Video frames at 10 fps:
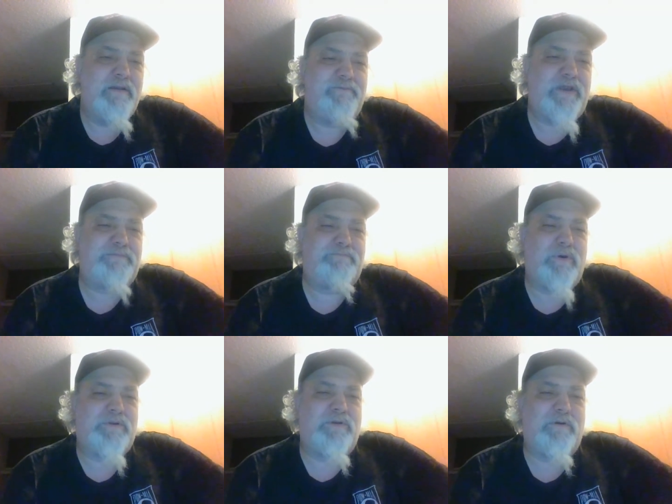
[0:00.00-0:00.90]

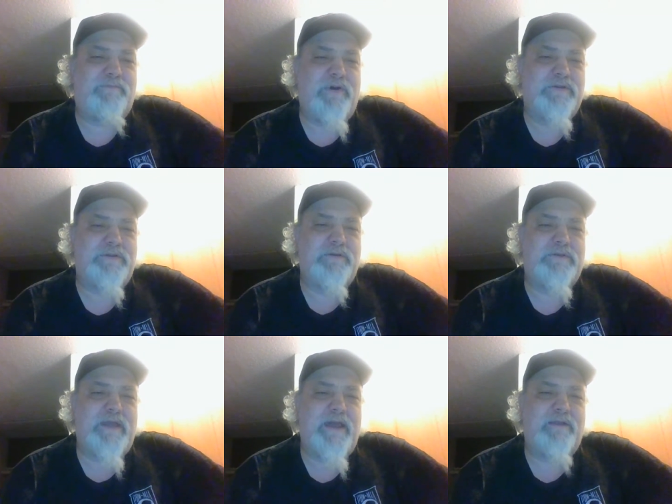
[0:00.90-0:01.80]
Facebook told Fox News
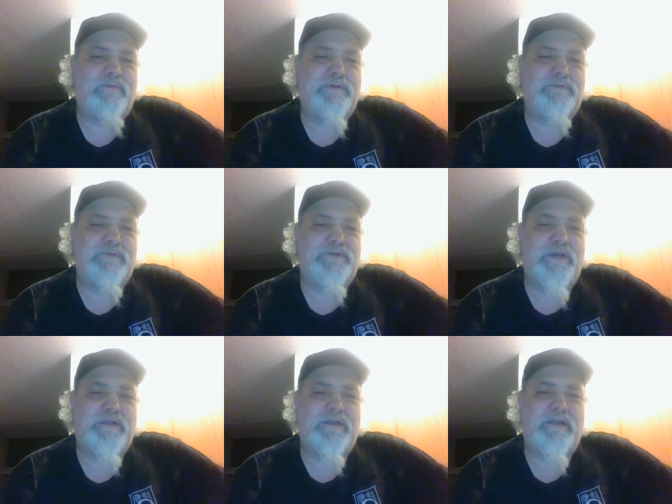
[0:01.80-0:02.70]
that AdWords
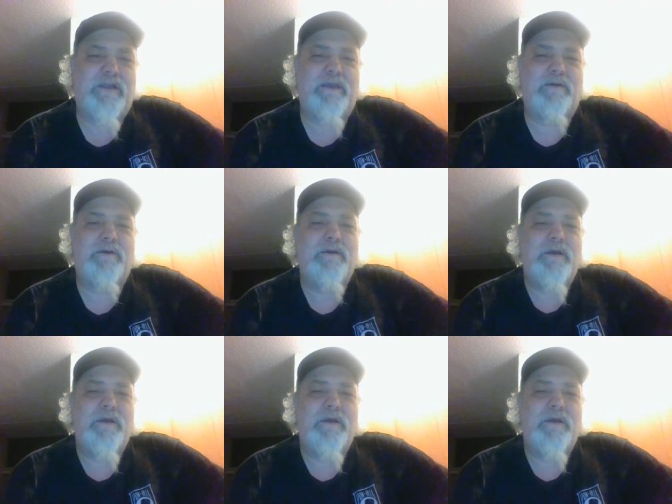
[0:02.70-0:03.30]
rejected an error,